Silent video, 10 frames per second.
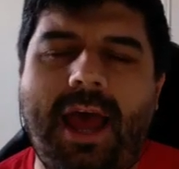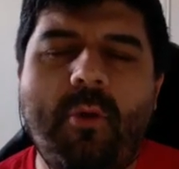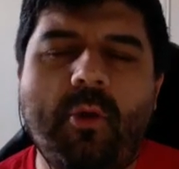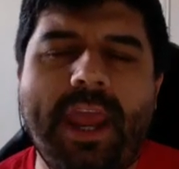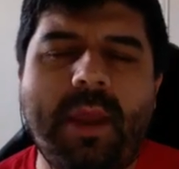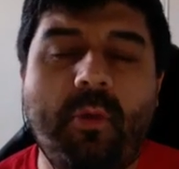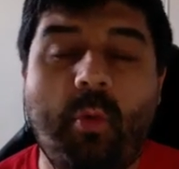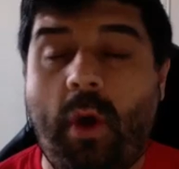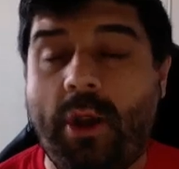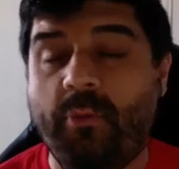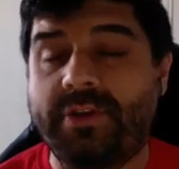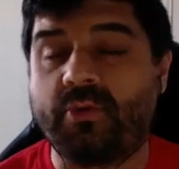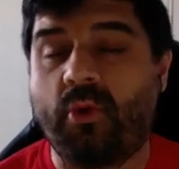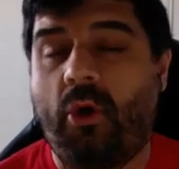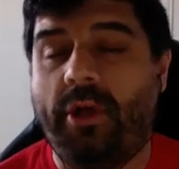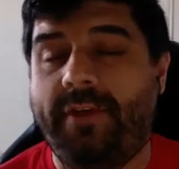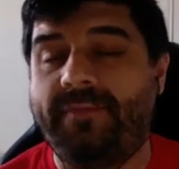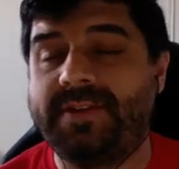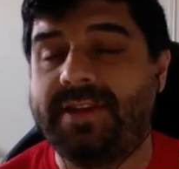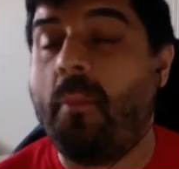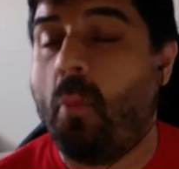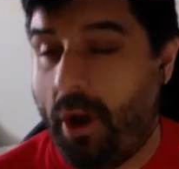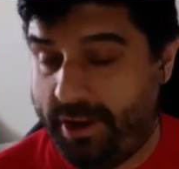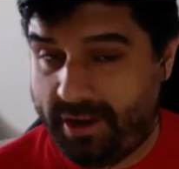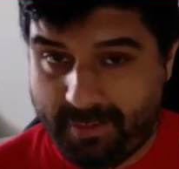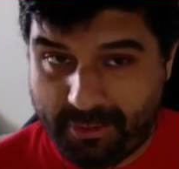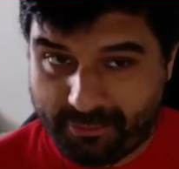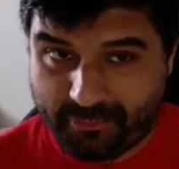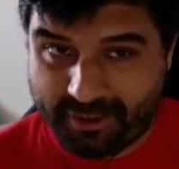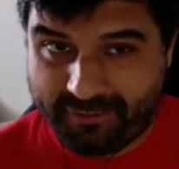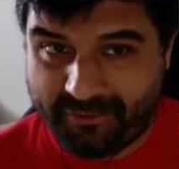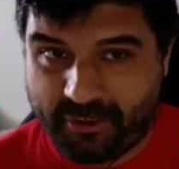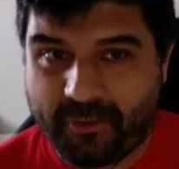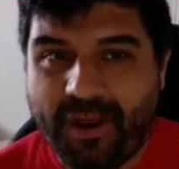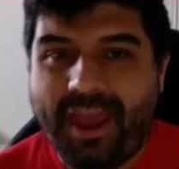I'm okay with one risk roll if someone among the three of you